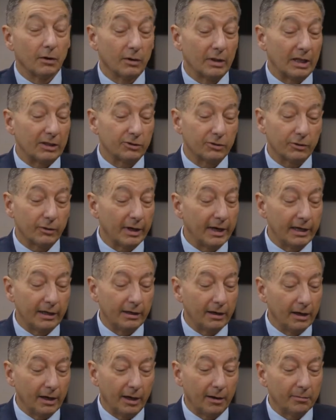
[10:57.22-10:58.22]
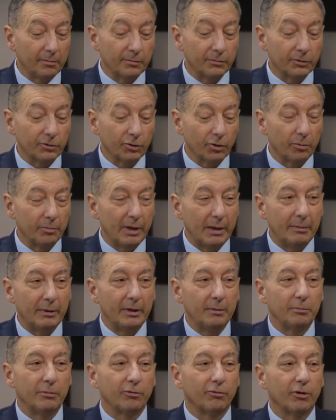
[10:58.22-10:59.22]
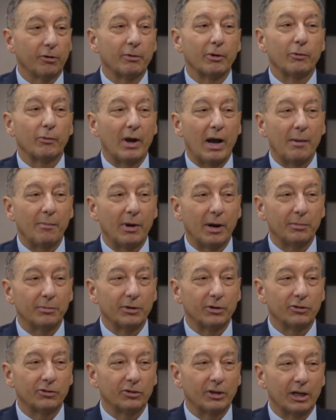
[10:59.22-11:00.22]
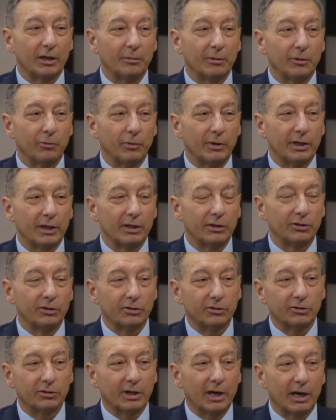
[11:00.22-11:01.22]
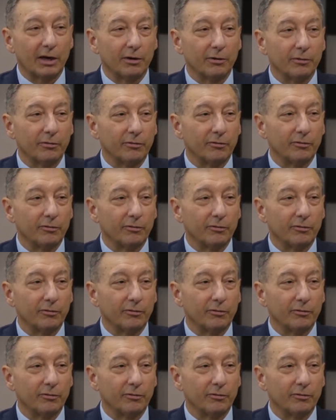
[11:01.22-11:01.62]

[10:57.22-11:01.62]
Well, that's great. So maybe before we wrap up this segment, we can just kind of